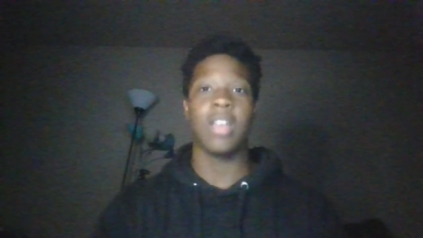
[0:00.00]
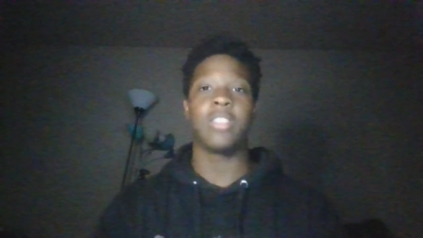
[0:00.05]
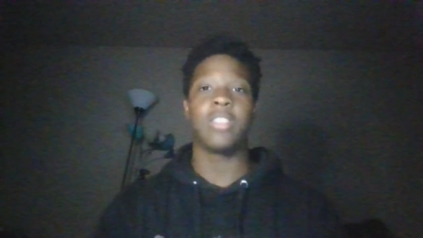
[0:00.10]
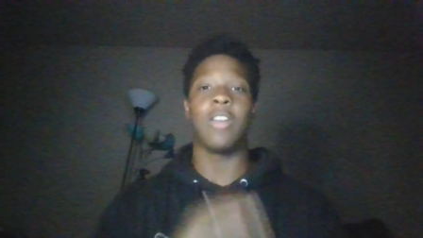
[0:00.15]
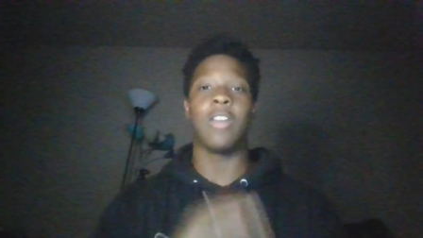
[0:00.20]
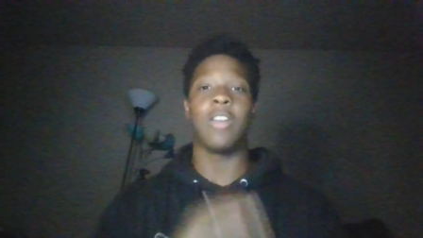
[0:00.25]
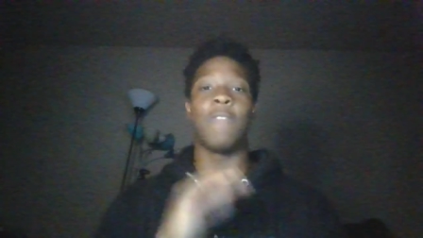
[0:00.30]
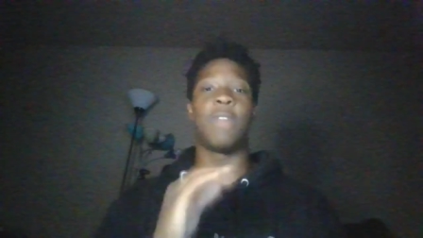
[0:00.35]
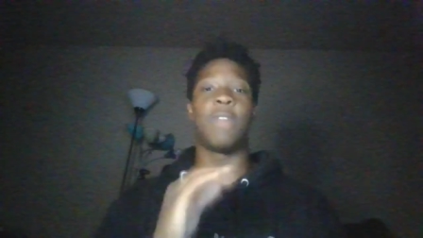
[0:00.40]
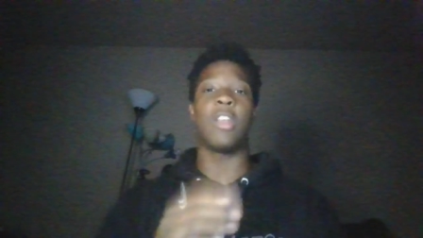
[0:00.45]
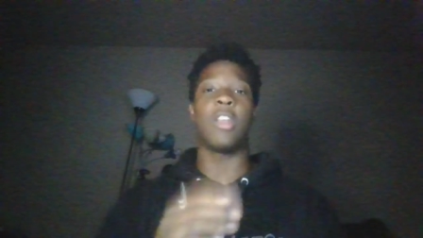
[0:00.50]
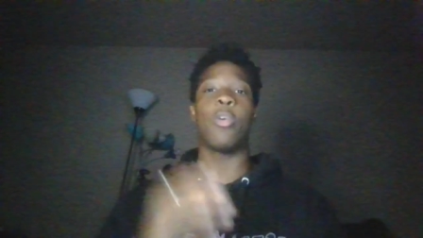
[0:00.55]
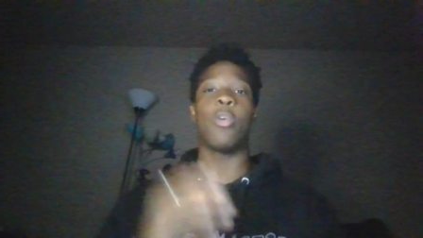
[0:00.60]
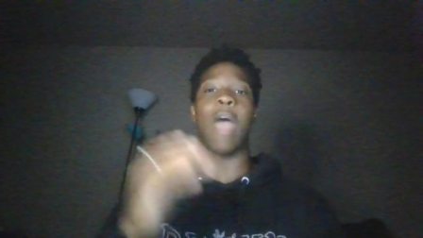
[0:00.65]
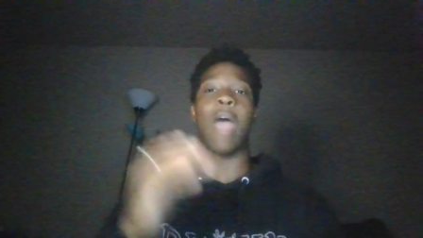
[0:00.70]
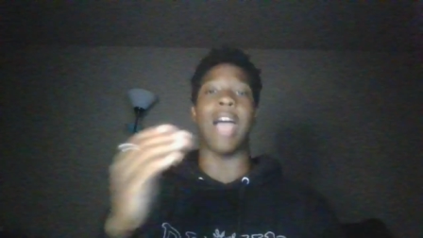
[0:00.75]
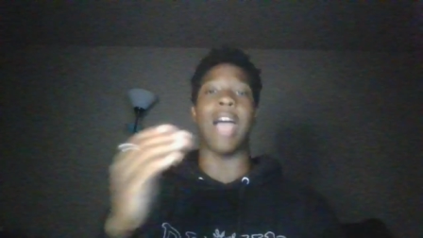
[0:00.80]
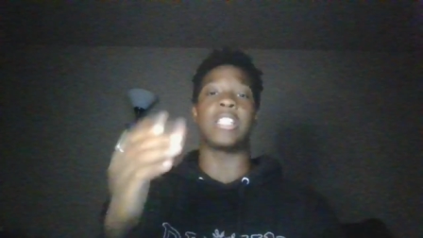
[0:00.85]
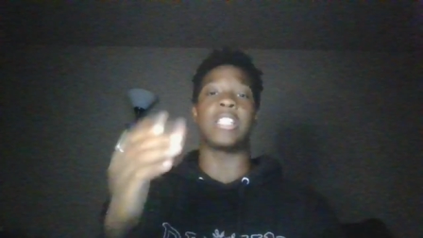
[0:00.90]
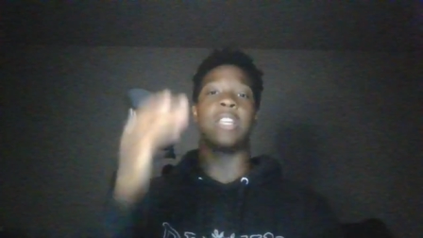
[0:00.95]
The video
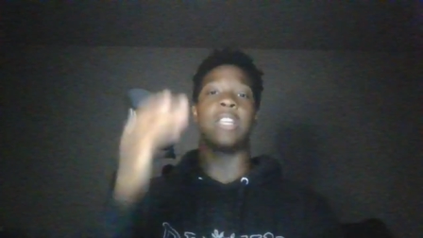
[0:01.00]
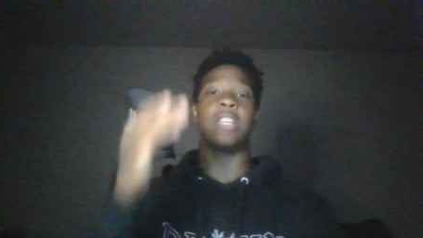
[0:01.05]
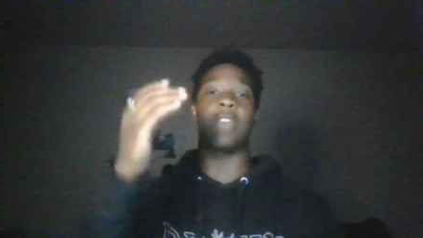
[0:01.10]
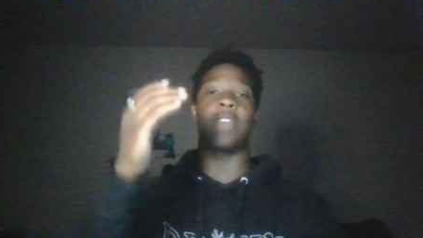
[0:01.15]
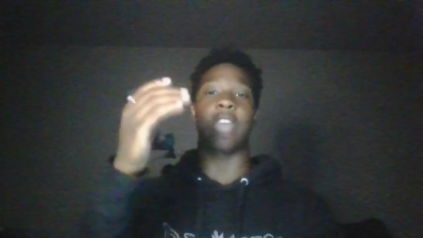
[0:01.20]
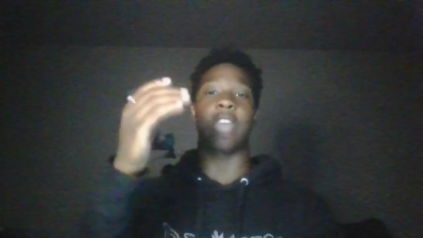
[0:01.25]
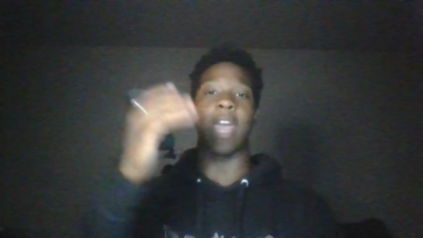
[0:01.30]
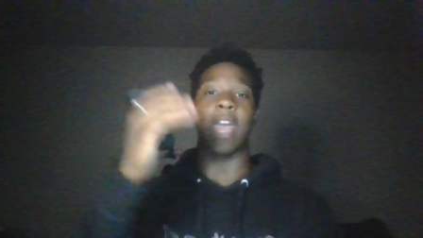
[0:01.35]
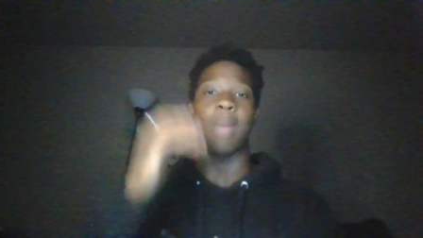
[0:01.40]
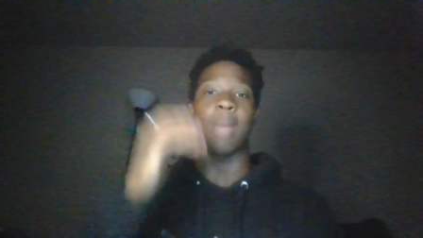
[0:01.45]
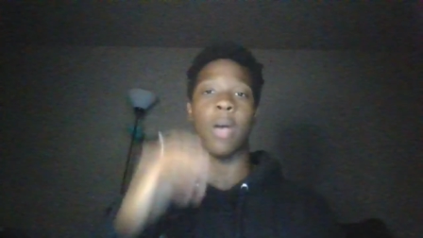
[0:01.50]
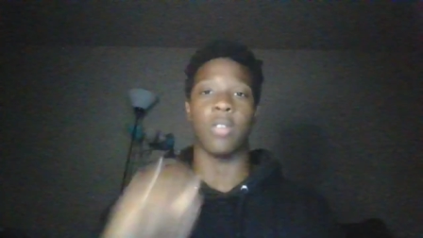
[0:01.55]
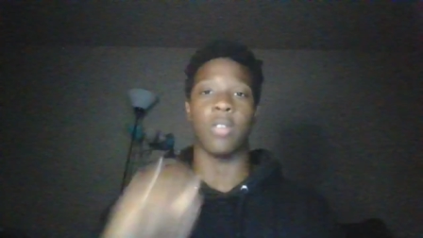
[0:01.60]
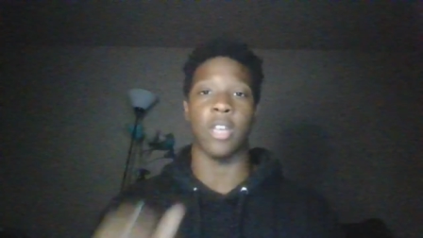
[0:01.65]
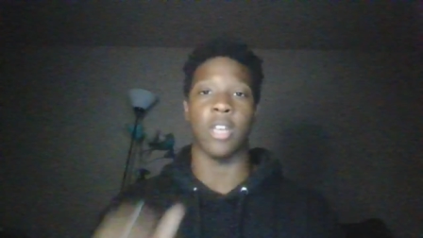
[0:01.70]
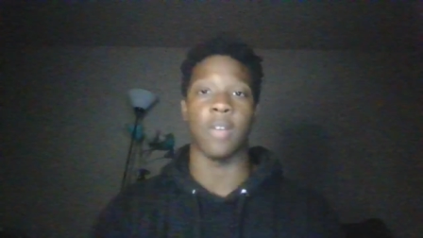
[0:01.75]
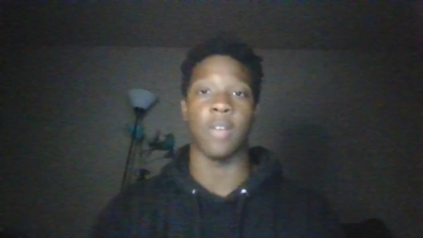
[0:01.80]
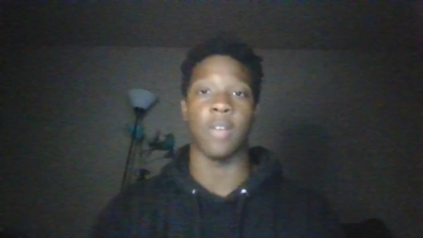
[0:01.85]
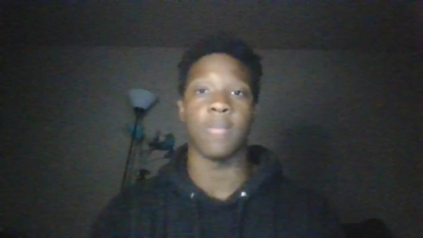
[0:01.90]
hasn't even came out yet.